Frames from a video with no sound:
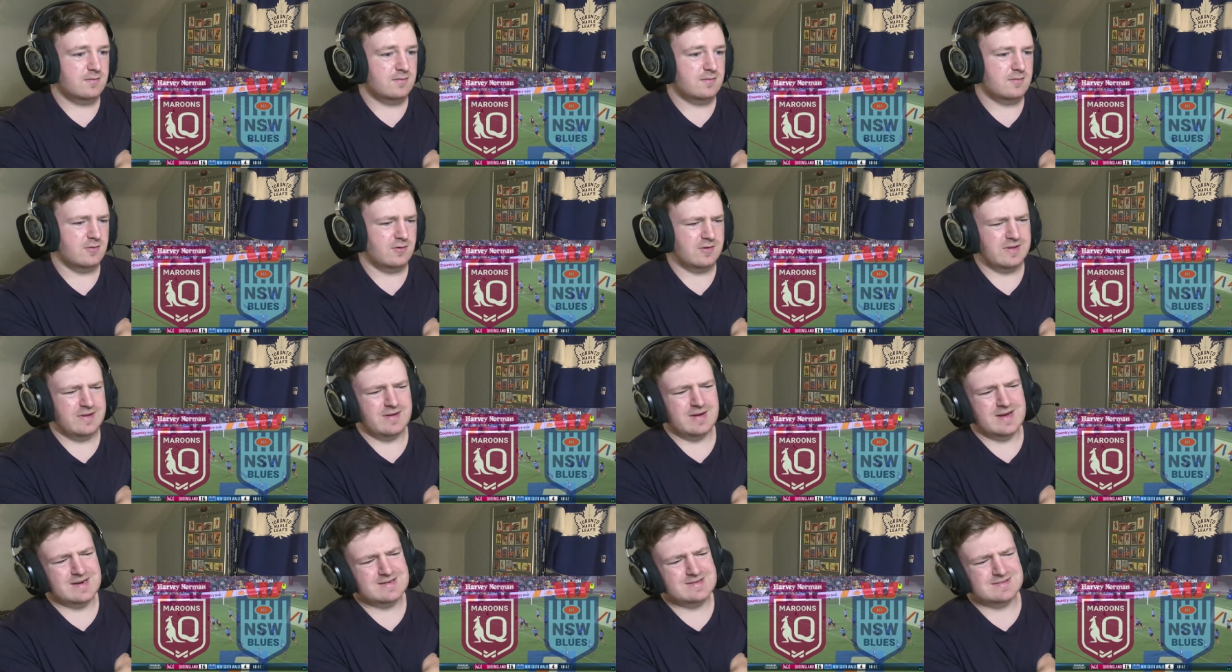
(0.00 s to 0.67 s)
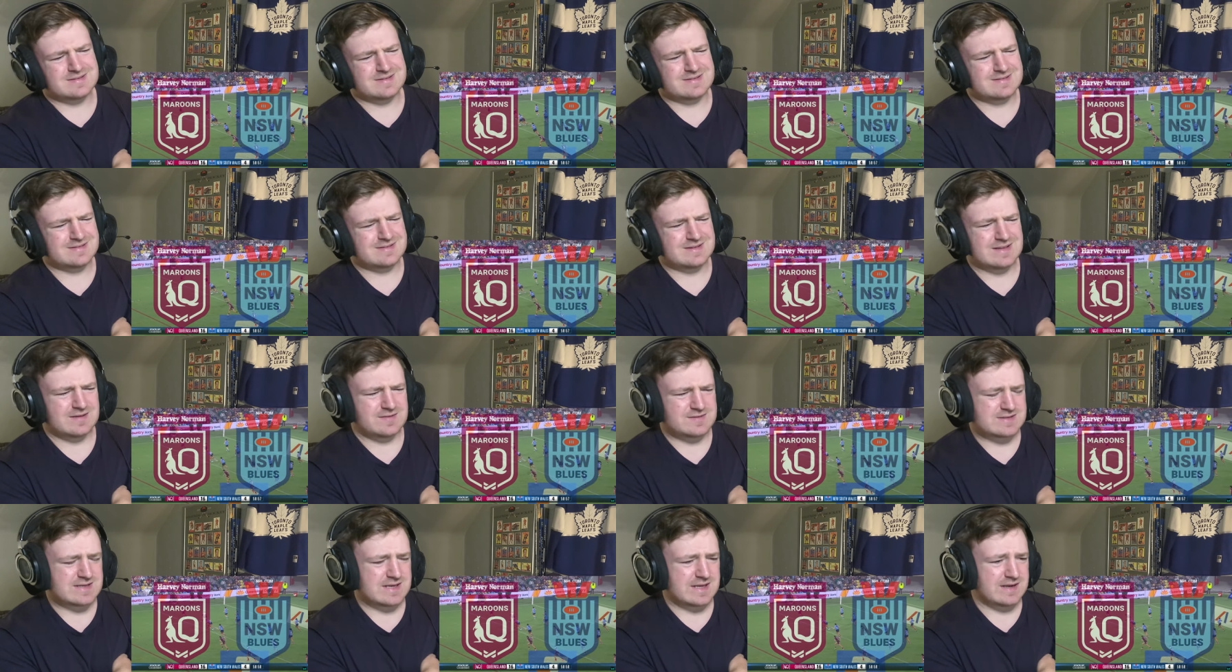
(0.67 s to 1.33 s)
Well, that actually, that
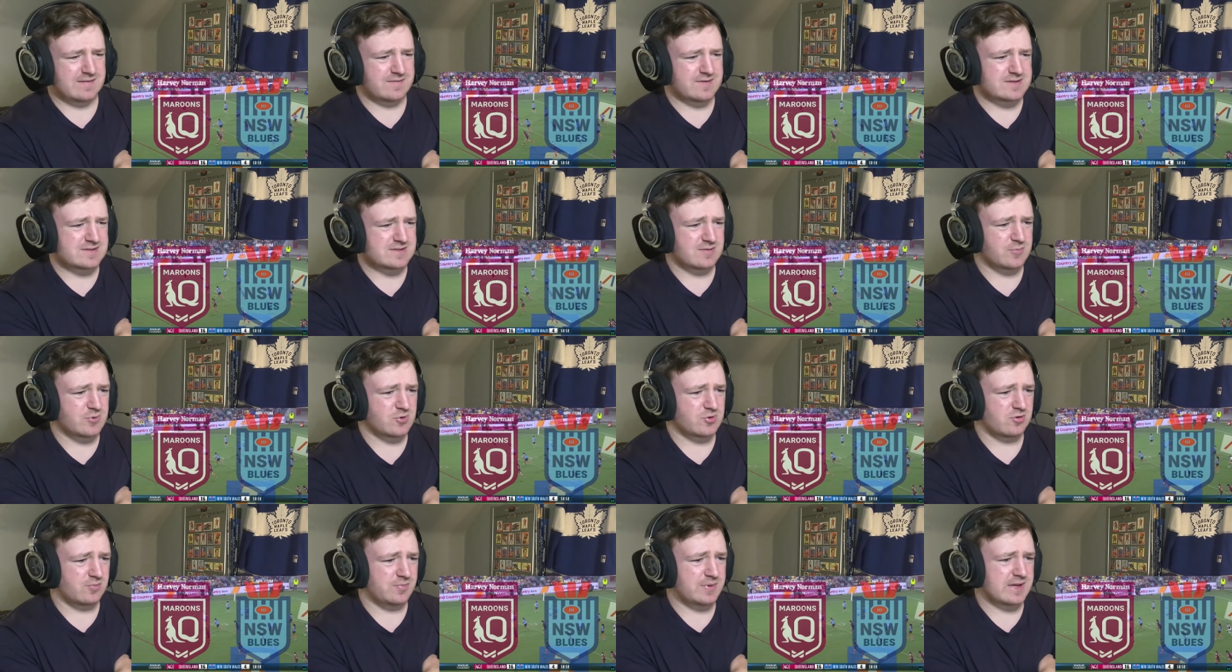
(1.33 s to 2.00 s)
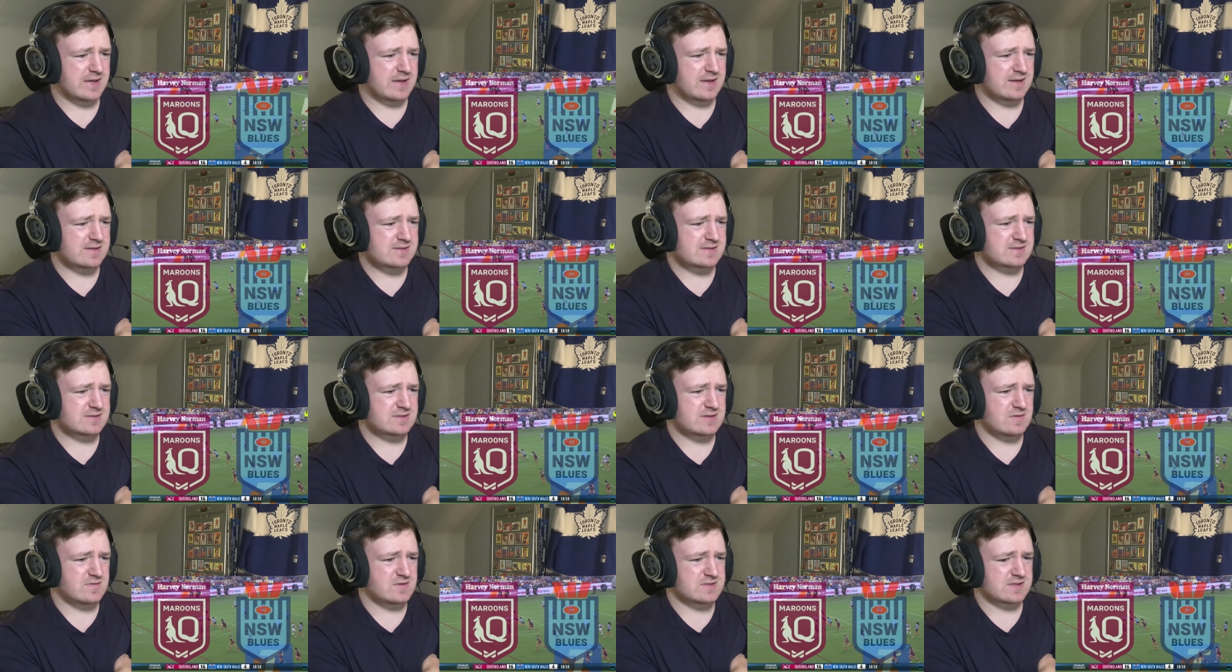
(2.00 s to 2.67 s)
was kind of just a brutal pass.
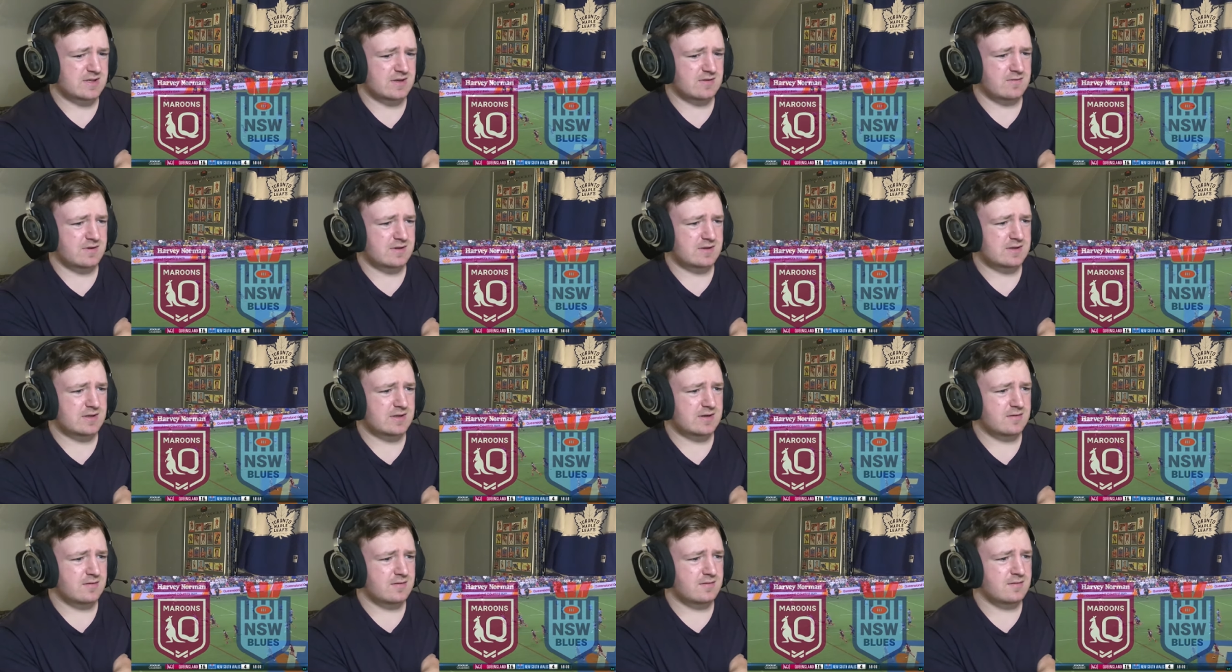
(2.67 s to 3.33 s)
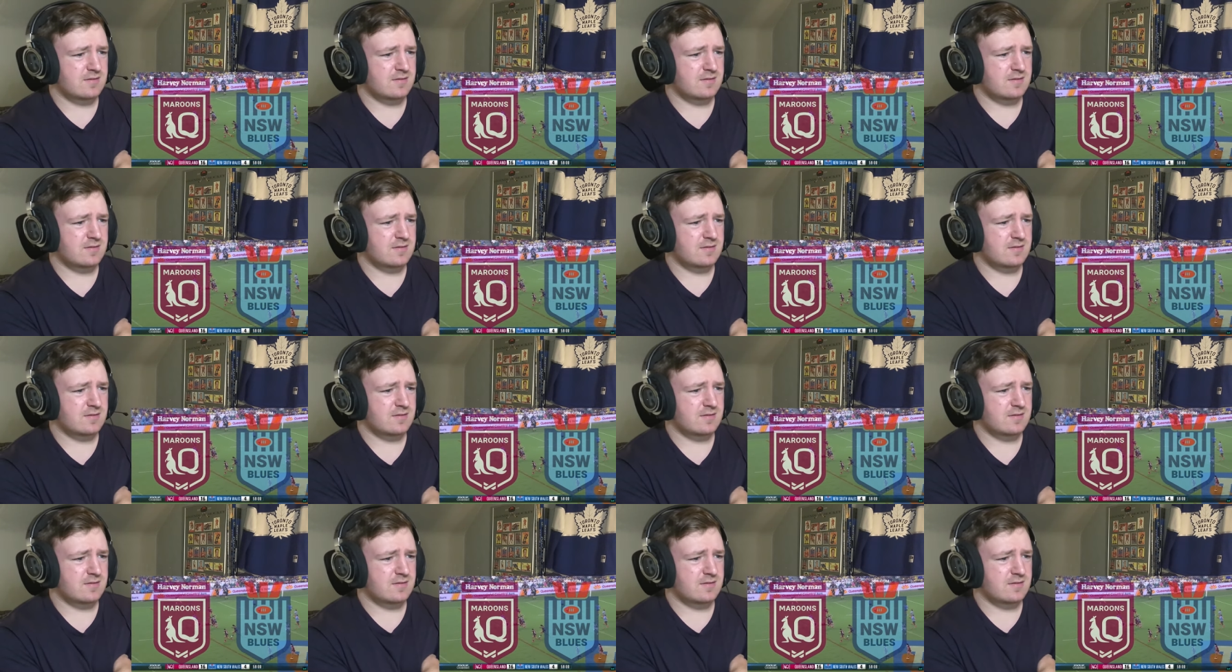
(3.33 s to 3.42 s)
She was like right there.